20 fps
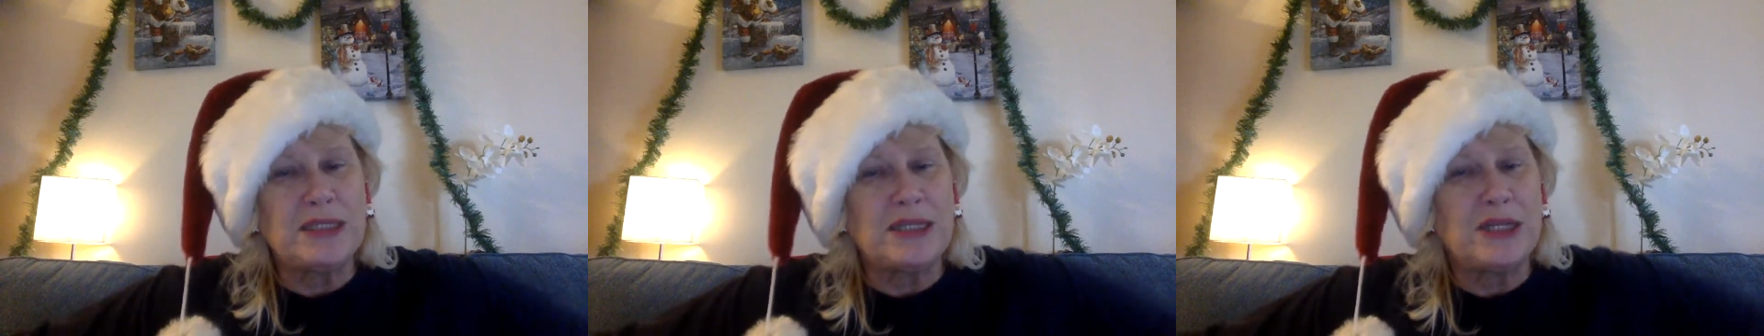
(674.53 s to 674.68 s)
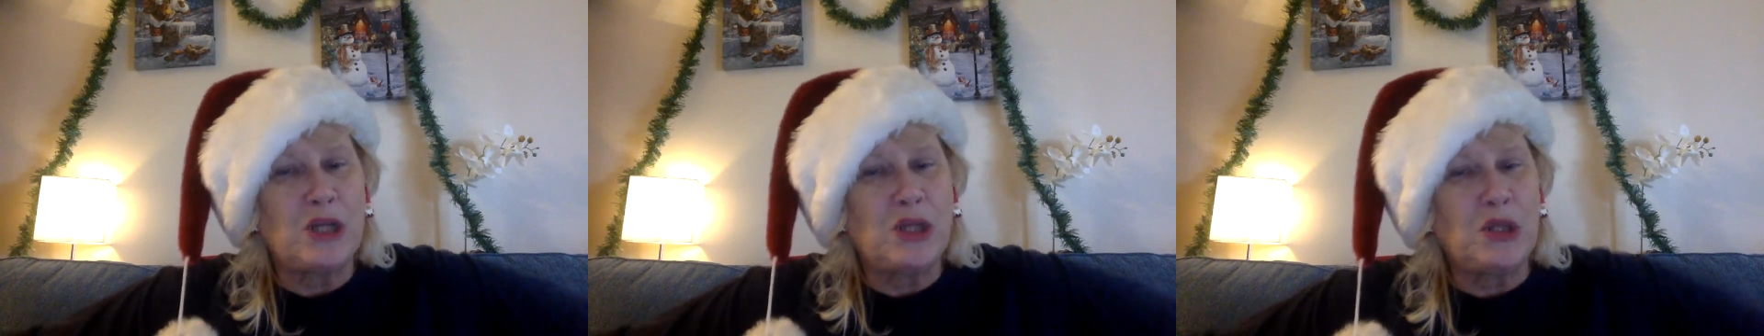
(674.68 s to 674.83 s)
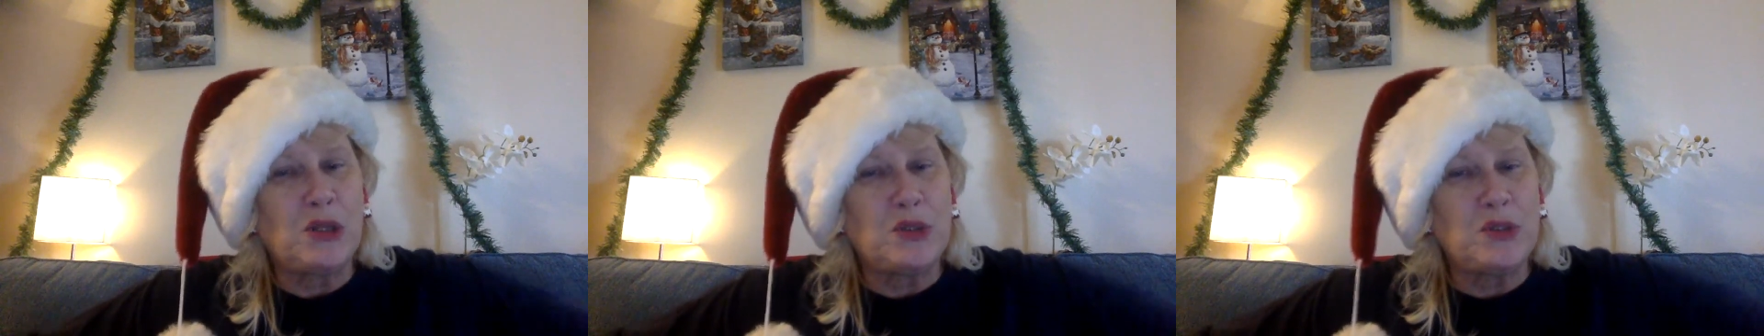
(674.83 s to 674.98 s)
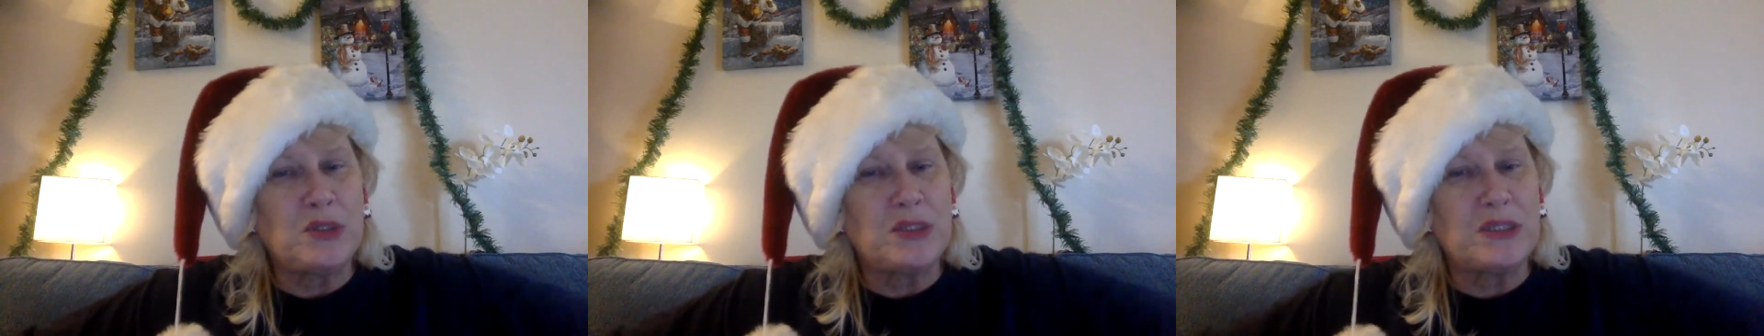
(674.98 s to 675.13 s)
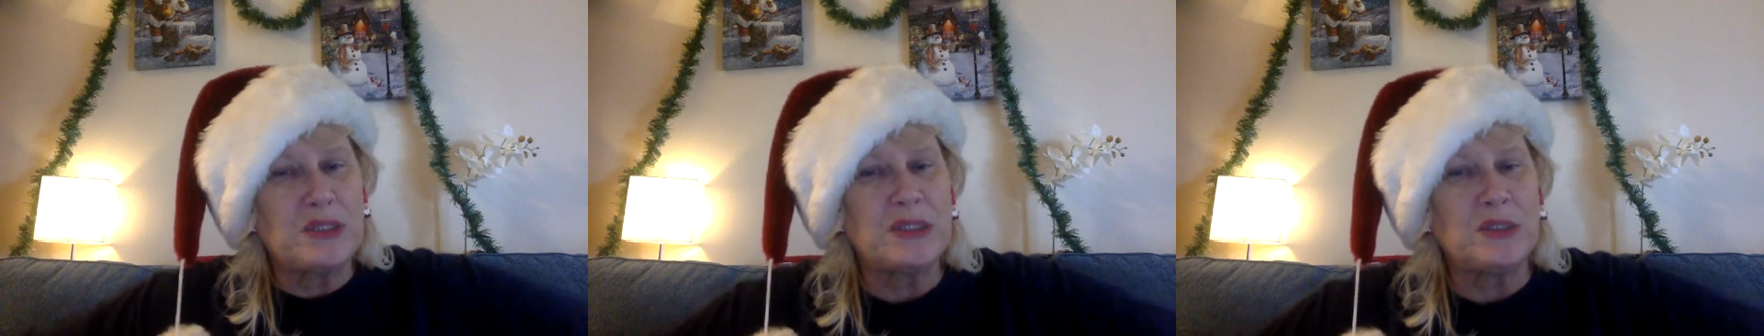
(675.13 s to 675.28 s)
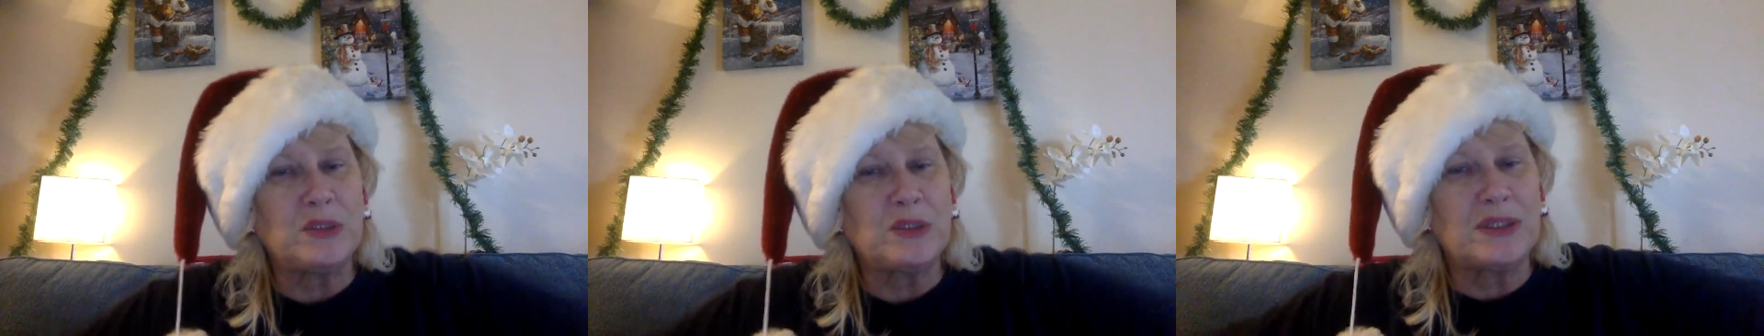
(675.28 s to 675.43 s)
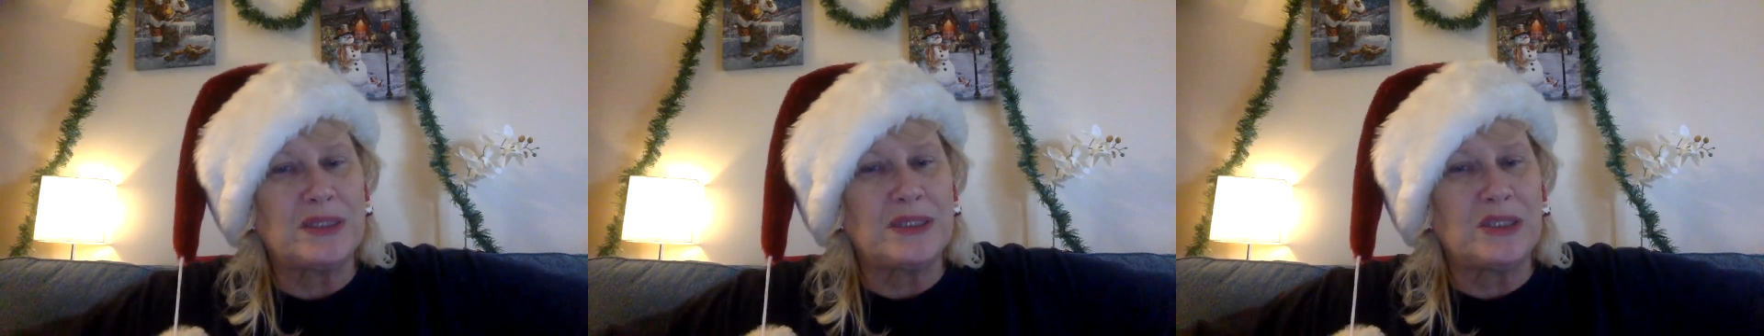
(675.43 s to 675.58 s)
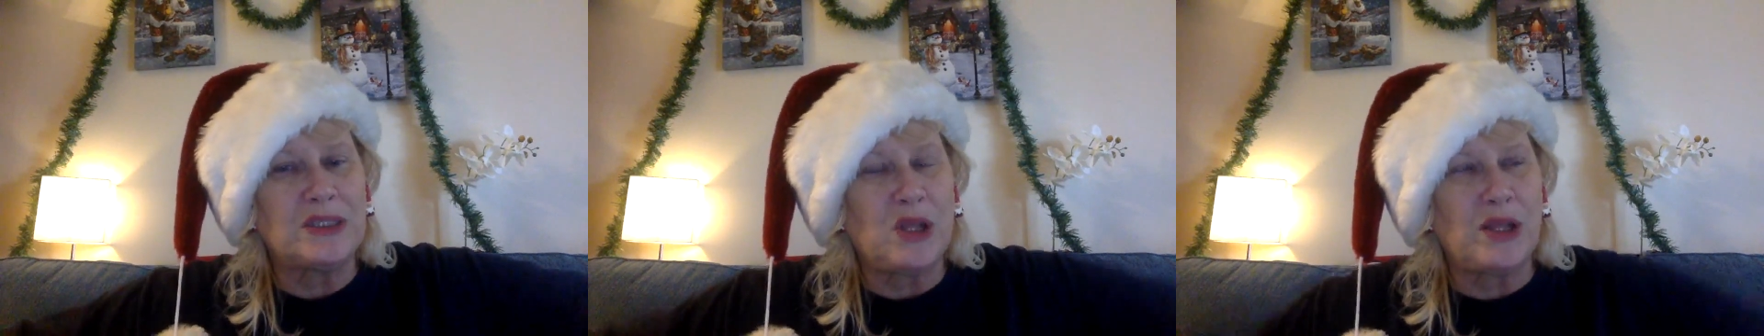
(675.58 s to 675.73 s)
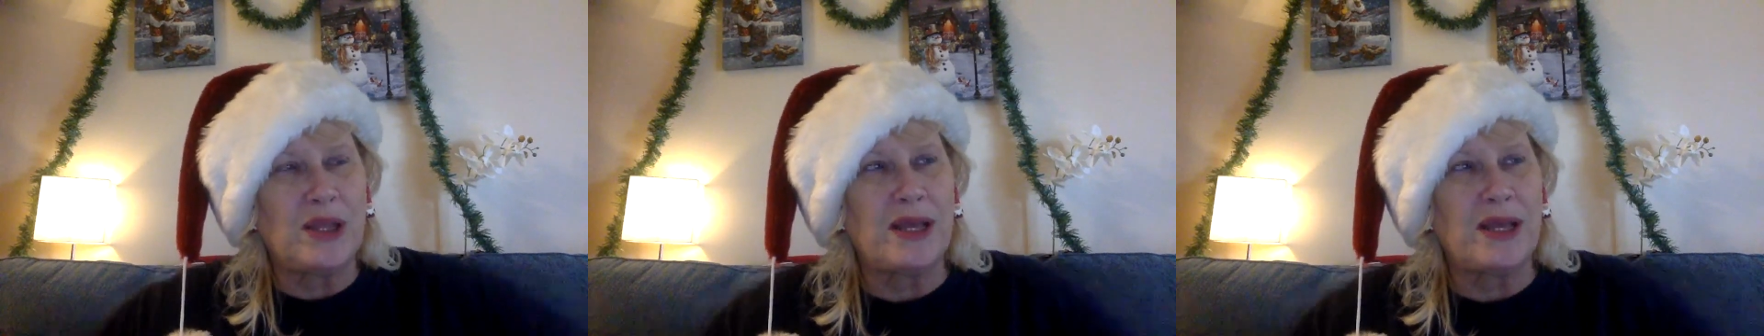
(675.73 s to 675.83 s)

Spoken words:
Get all those silks and all